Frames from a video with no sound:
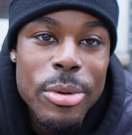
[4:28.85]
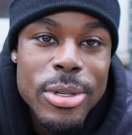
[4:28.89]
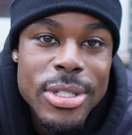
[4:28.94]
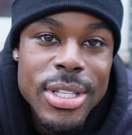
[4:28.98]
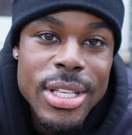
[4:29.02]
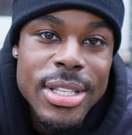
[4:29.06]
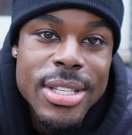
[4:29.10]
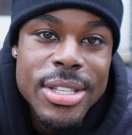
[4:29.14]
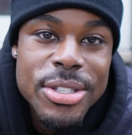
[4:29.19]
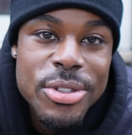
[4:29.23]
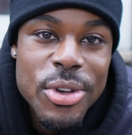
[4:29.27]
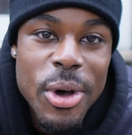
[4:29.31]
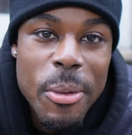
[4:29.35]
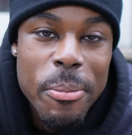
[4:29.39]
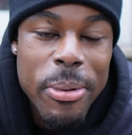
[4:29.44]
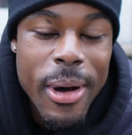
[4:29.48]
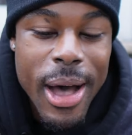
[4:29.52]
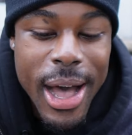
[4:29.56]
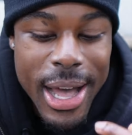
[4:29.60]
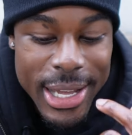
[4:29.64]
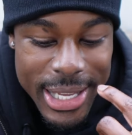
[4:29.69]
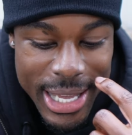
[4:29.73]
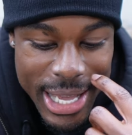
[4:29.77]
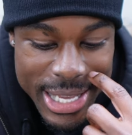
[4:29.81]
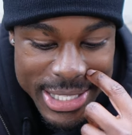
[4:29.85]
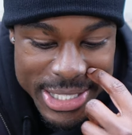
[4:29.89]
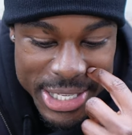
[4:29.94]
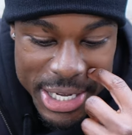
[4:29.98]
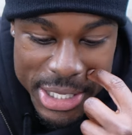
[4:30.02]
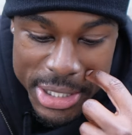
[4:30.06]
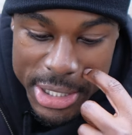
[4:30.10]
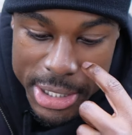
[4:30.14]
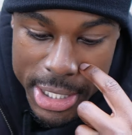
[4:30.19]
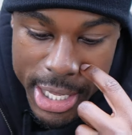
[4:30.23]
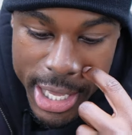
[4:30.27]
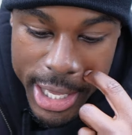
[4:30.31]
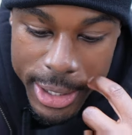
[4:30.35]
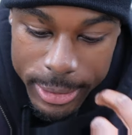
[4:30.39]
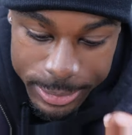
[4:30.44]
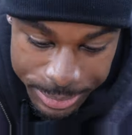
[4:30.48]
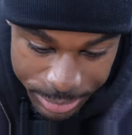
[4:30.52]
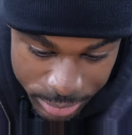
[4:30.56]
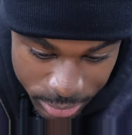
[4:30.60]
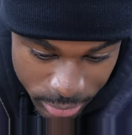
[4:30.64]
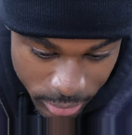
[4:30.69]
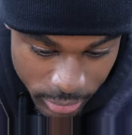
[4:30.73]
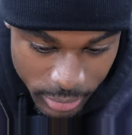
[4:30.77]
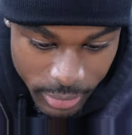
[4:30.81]
I was listening to a podcast the other day.
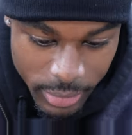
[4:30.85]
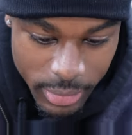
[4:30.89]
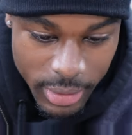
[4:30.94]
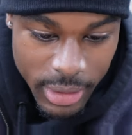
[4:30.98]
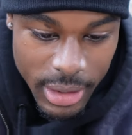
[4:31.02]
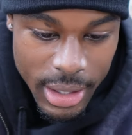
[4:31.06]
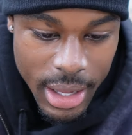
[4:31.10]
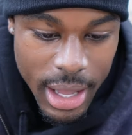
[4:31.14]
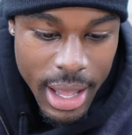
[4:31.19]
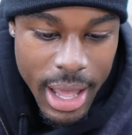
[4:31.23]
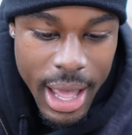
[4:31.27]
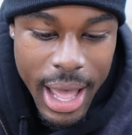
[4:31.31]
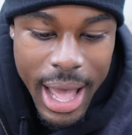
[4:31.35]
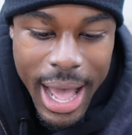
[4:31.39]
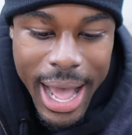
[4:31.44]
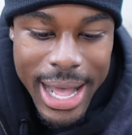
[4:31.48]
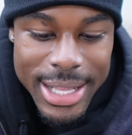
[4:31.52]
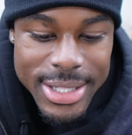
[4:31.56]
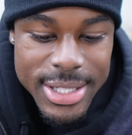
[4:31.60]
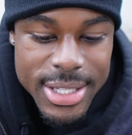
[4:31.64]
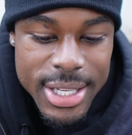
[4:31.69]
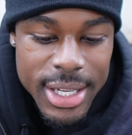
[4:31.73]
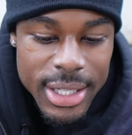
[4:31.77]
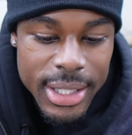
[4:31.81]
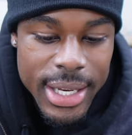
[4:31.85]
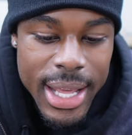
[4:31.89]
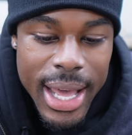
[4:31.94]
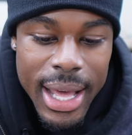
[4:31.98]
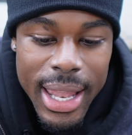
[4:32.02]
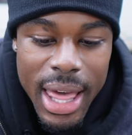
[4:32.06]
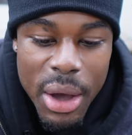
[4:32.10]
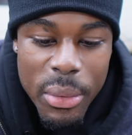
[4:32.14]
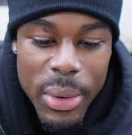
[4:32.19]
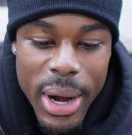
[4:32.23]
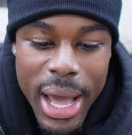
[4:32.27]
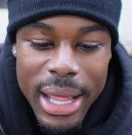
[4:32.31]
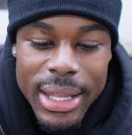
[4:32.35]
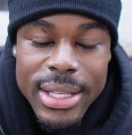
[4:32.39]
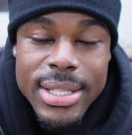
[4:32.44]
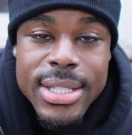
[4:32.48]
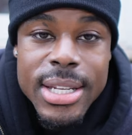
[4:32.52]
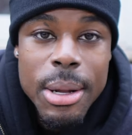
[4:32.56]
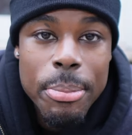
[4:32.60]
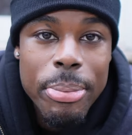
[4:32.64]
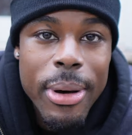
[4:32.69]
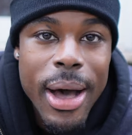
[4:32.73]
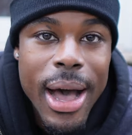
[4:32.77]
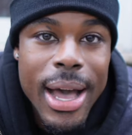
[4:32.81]
I took down, like when I listen
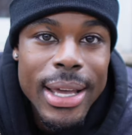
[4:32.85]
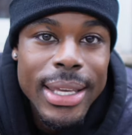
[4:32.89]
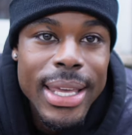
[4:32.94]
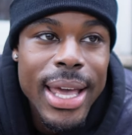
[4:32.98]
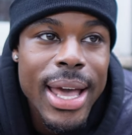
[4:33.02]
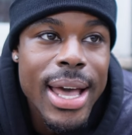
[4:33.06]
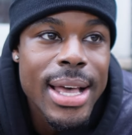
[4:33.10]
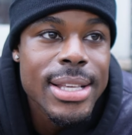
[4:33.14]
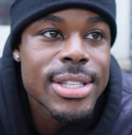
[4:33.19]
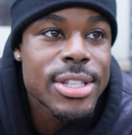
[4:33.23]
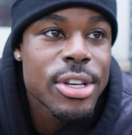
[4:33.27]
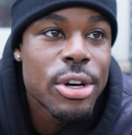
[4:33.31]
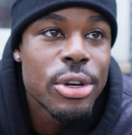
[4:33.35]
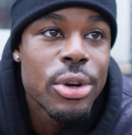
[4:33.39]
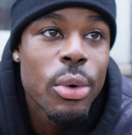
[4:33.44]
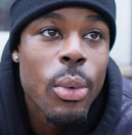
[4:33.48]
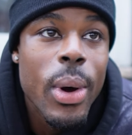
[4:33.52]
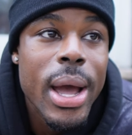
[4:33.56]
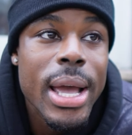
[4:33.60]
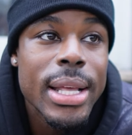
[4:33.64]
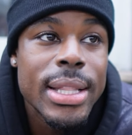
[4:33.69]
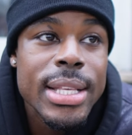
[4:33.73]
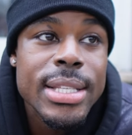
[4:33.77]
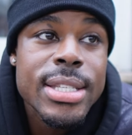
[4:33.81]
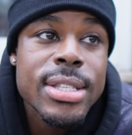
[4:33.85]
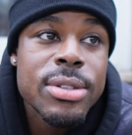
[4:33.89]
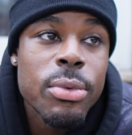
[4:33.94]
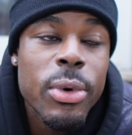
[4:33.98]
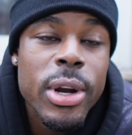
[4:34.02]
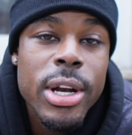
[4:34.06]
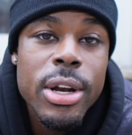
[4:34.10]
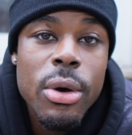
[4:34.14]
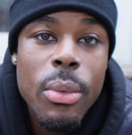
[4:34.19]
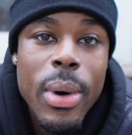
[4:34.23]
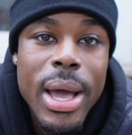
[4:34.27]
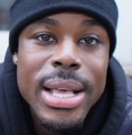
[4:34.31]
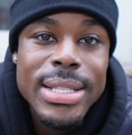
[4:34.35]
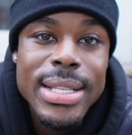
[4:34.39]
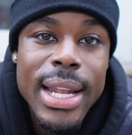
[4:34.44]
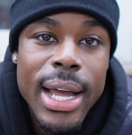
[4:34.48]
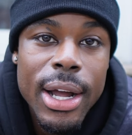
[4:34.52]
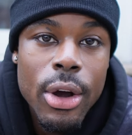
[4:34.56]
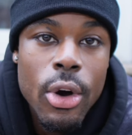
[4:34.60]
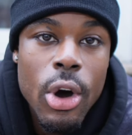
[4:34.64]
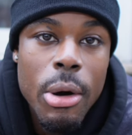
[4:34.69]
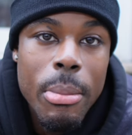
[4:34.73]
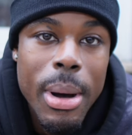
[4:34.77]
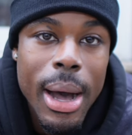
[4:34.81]
to podcasts, so the way, this is one of the ways
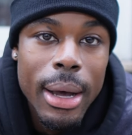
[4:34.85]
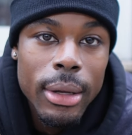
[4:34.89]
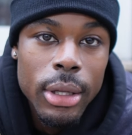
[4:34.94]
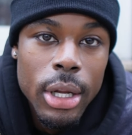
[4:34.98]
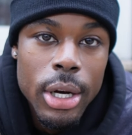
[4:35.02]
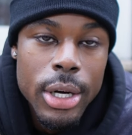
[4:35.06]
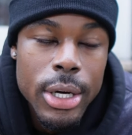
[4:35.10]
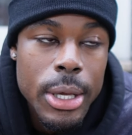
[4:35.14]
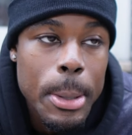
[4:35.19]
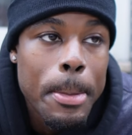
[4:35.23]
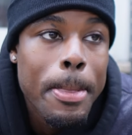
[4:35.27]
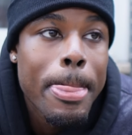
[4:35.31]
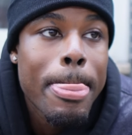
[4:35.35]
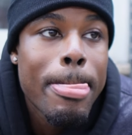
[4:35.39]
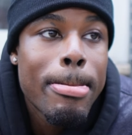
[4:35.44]
that I go about learning.